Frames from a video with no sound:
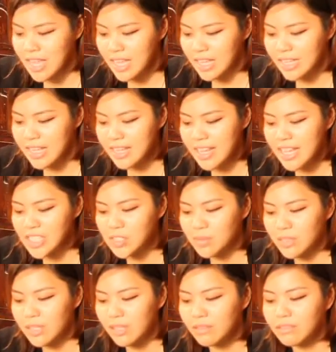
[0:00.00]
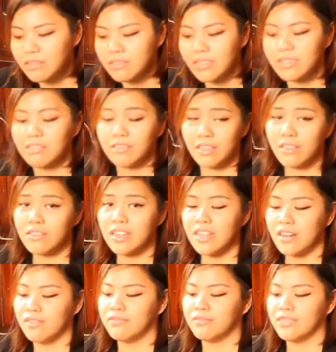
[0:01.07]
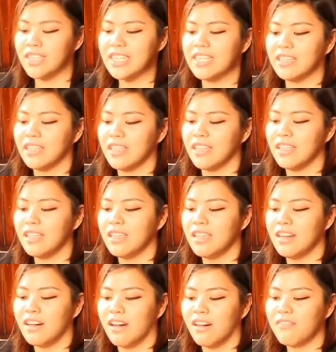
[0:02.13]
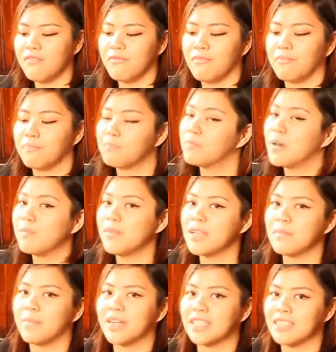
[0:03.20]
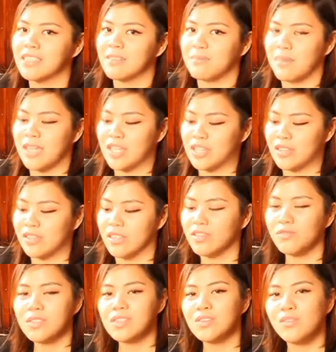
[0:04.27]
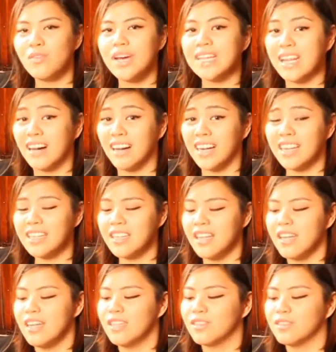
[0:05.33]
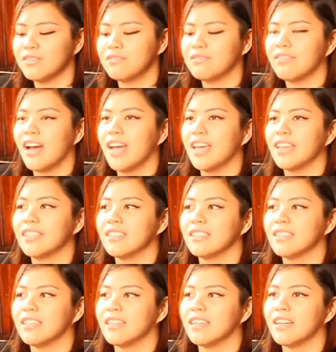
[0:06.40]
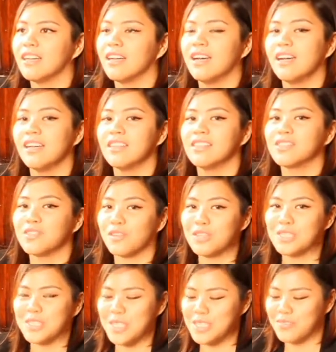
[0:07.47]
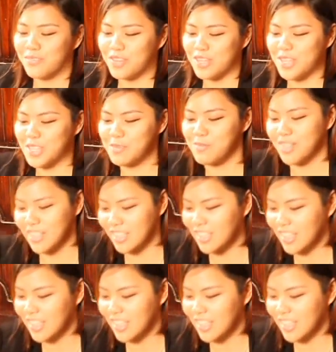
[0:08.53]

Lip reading: Then next we go to the theory of Trinity of public participation. It was quite hard to find the sources for this, but